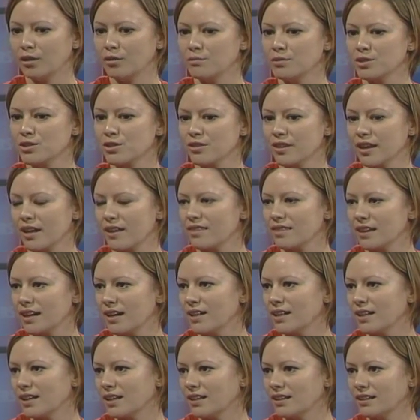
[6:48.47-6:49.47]
so that
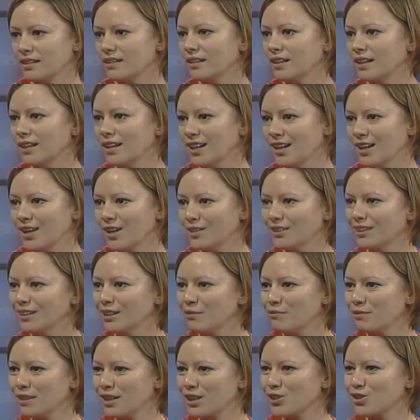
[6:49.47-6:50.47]
they can
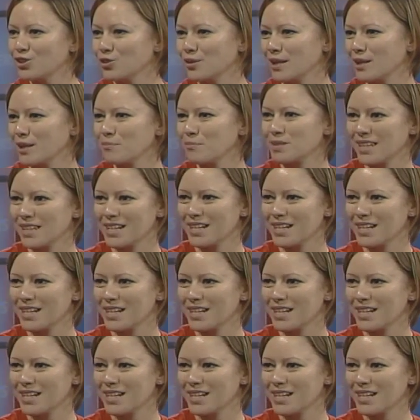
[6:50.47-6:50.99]
live their dreams,